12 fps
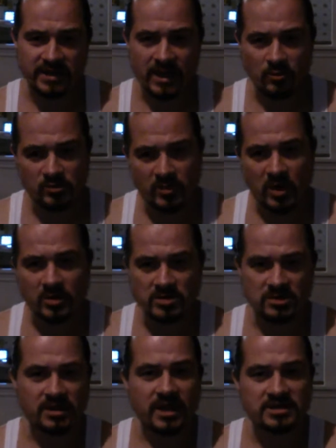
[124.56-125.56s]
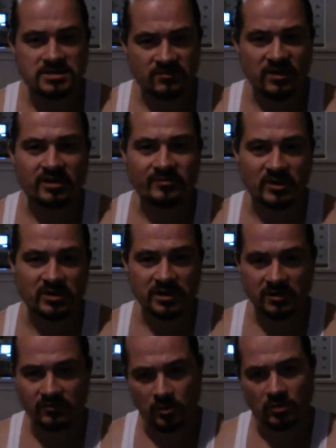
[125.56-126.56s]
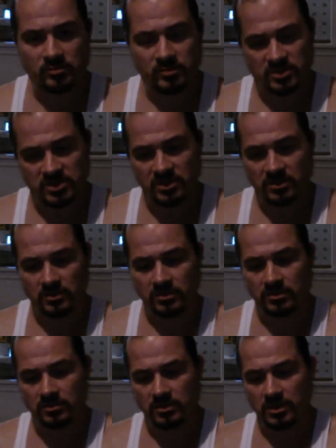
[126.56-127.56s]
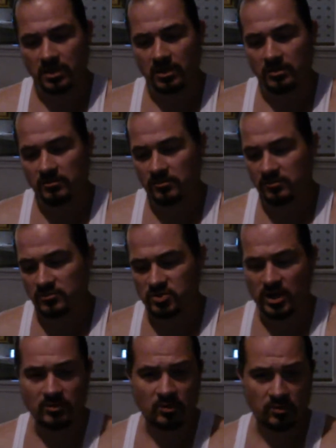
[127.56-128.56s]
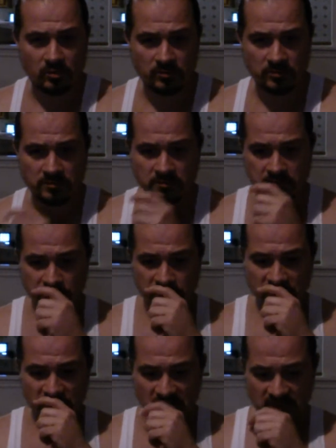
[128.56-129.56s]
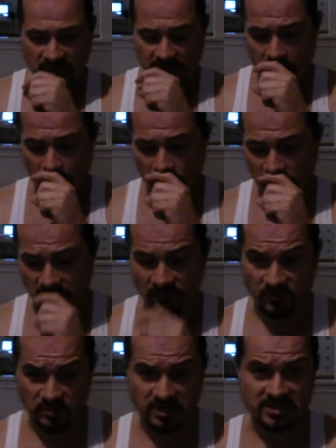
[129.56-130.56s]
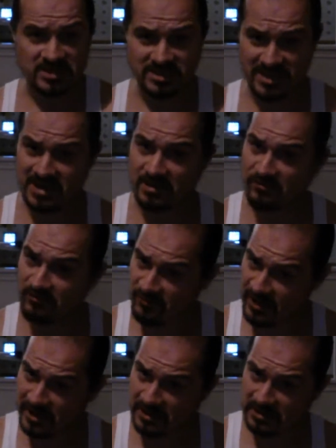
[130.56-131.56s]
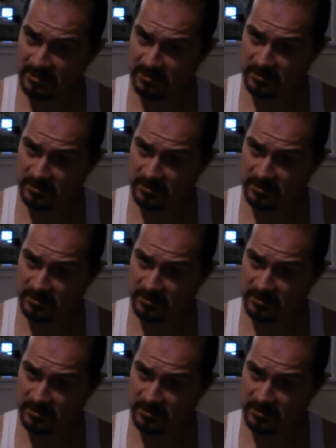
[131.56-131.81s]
that would marginalize the viability of your particular tribal group. Now, if you did stay and fight,